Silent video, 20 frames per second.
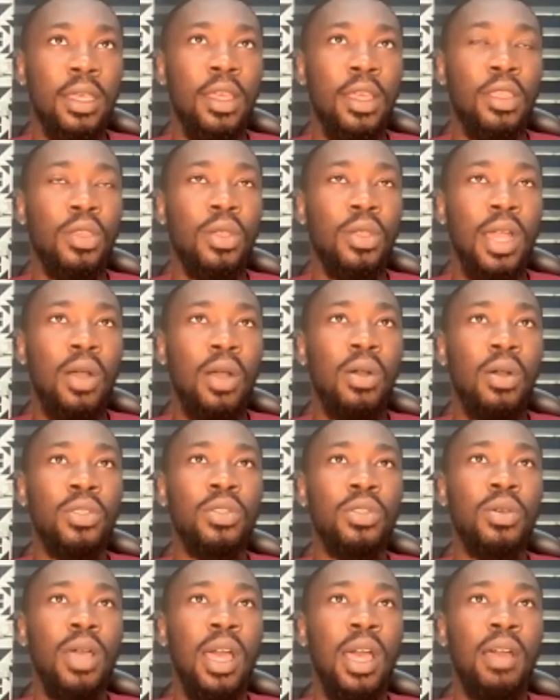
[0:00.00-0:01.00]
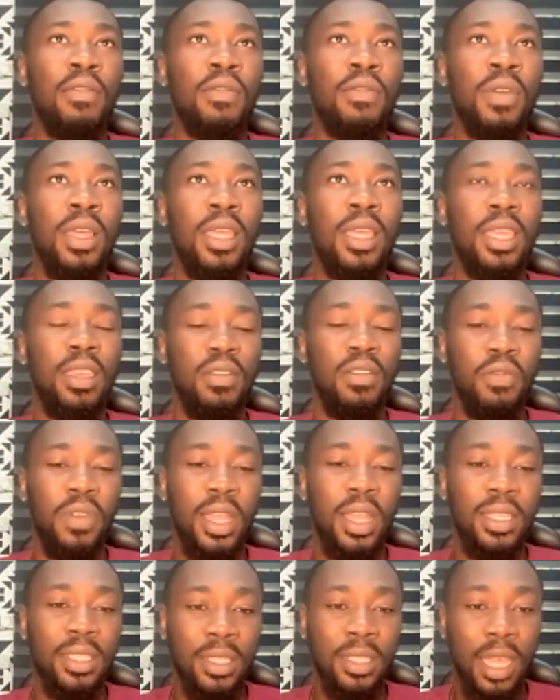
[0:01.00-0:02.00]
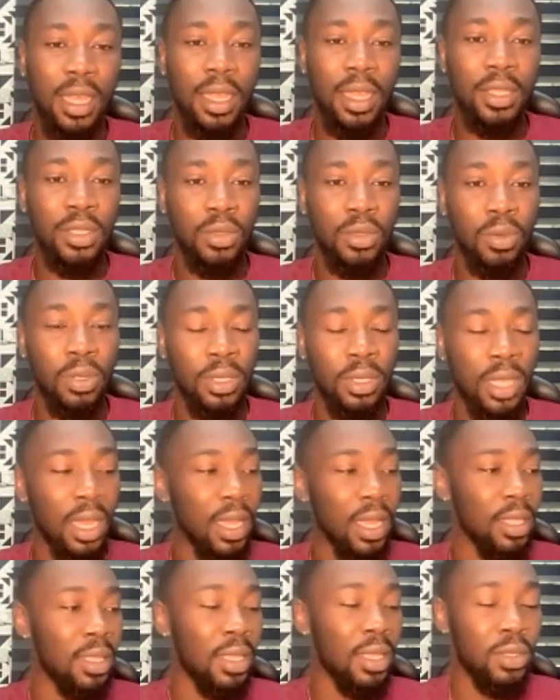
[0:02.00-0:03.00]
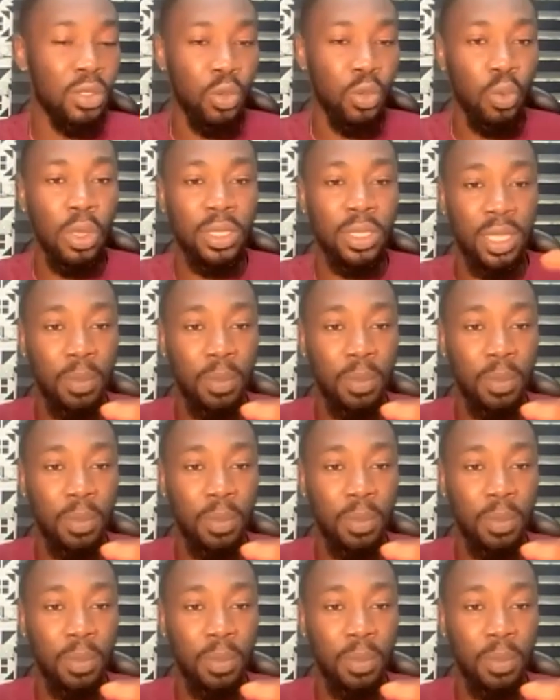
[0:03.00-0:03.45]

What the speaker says: you can also have events targeted towards a